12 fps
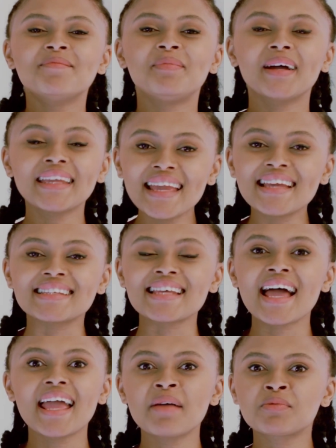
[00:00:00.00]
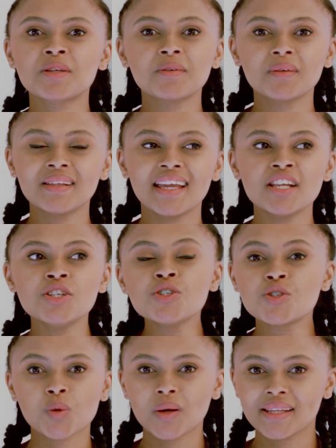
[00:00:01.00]
But yes, I absolutely
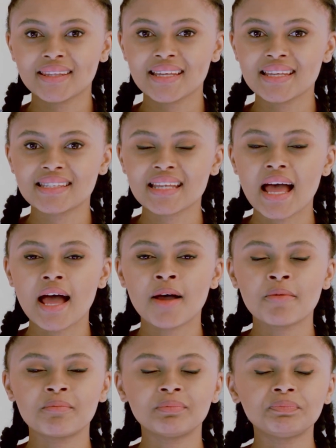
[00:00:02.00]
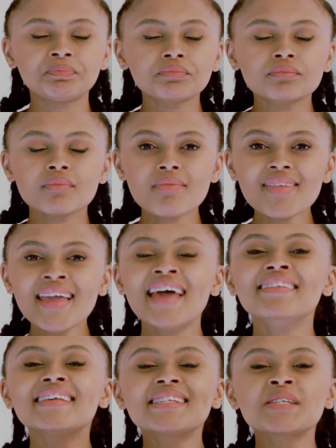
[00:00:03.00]
enjoyed this.
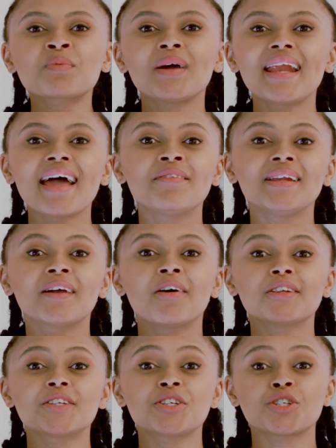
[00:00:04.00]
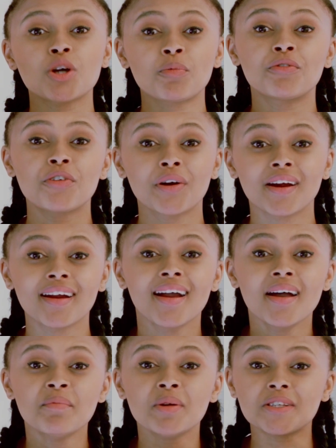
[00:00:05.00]
And this is when I really got to shop for
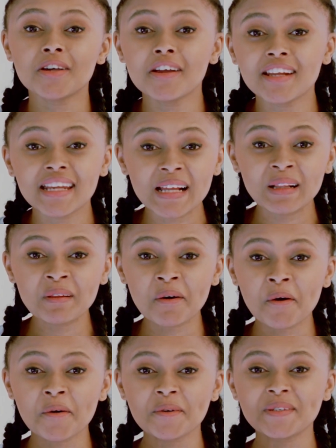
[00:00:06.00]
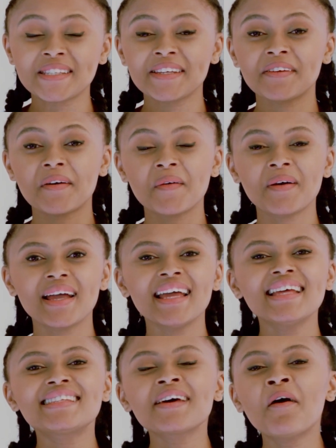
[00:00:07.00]
maternity clothes. You know,
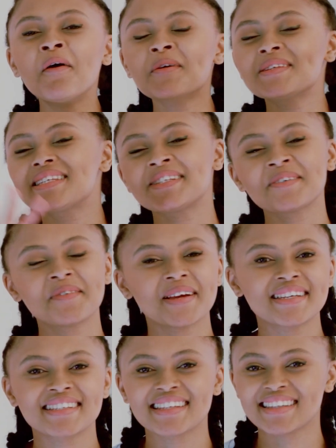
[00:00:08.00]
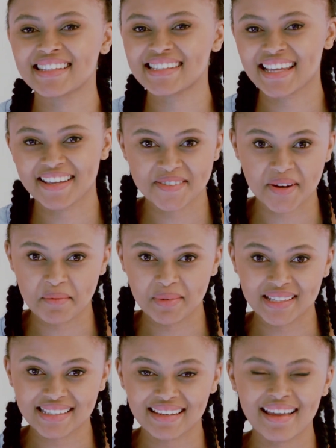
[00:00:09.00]
it's a whole situation in the second
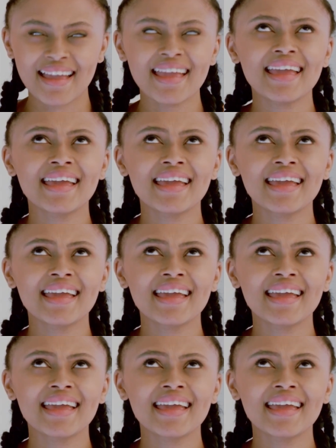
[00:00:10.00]
trimester.